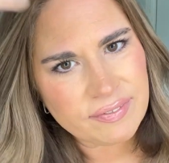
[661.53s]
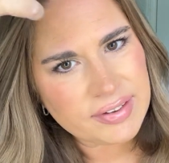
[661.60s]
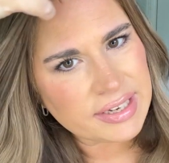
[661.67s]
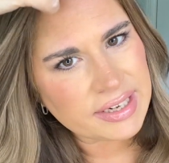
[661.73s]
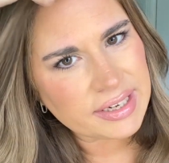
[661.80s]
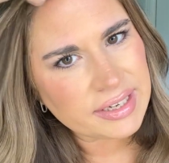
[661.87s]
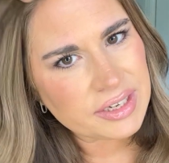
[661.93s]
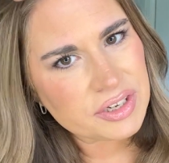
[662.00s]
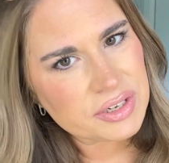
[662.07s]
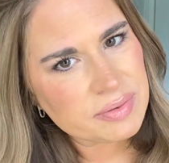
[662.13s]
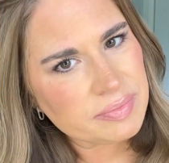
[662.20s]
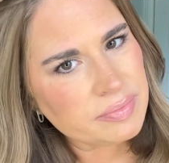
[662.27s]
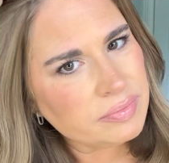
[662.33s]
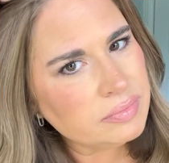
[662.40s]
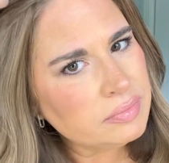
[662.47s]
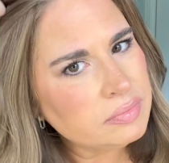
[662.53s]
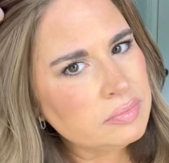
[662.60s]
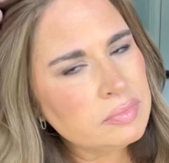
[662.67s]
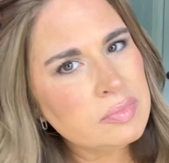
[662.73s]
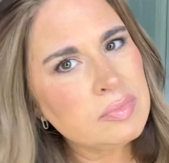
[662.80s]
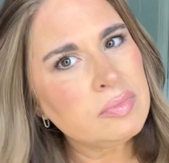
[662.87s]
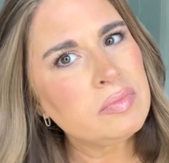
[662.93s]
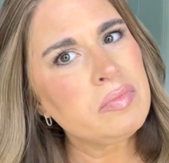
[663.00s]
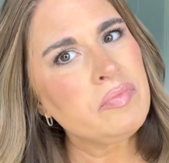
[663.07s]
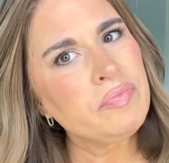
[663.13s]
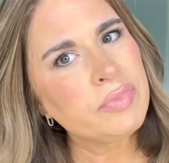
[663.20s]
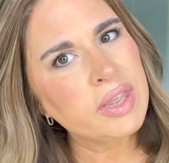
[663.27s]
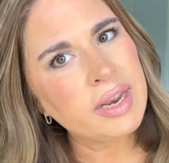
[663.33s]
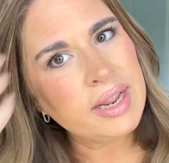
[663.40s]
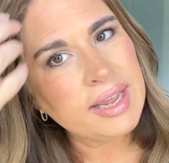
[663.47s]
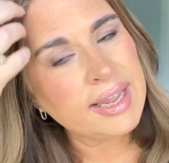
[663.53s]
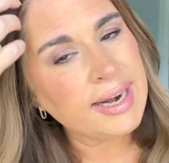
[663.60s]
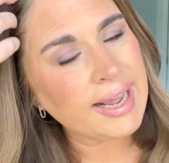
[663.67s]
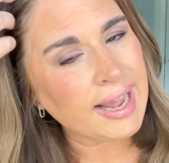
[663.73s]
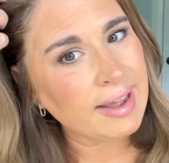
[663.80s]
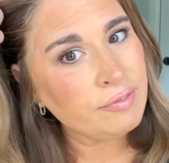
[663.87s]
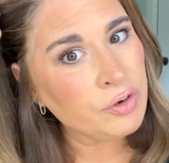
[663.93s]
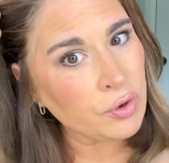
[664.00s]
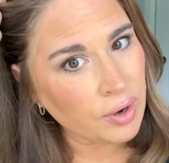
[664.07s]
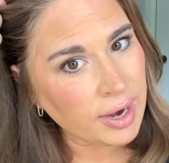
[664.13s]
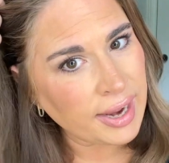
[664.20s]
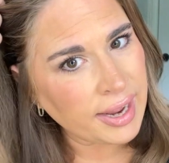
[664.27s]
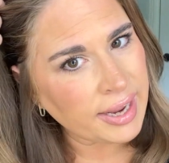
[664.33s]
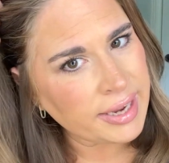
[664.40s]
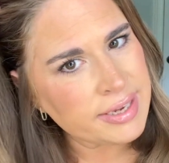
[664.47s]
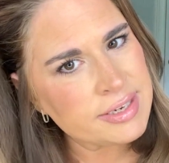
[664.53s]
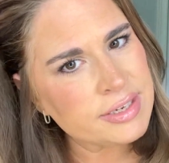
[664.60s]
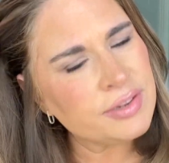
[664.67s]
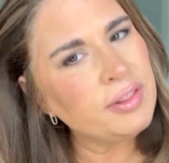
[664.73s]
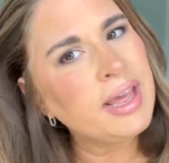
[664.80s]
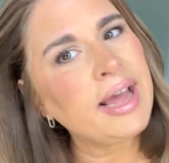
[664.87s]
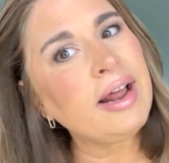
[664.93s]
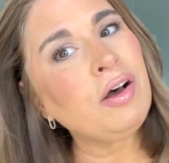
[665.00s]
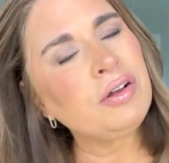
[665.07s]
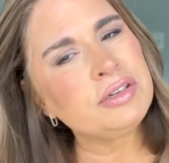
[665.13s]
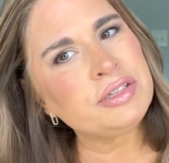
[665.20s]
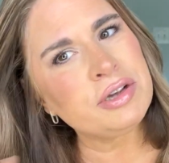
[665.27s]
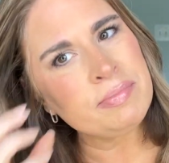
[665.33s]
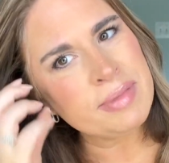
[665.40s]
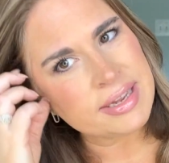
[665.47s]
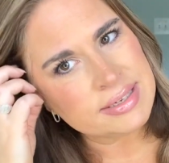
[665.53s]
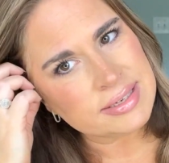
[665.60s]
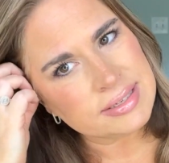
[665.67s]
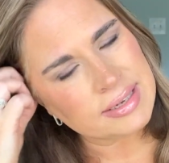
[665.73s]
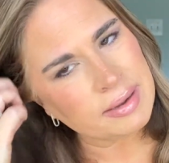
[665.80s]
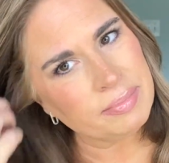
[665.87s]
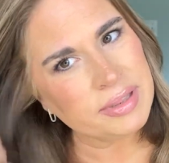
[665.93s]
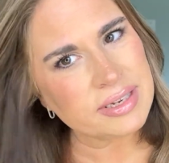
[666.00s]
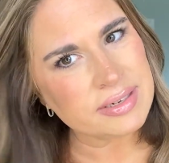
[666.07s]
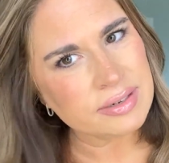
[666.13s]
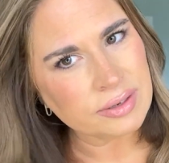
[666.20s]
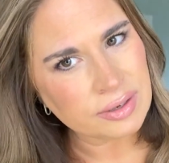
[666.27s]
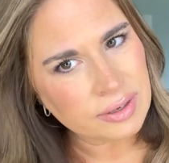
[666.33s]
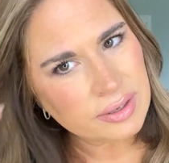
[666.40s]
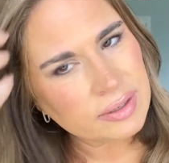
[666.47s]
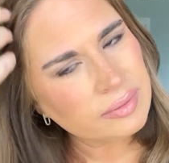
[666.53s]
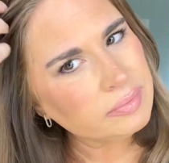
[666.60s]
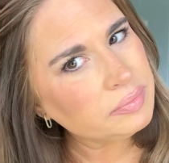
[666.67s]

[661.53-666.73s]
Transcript: an inch. And again, I have grays, so that also messes up this look.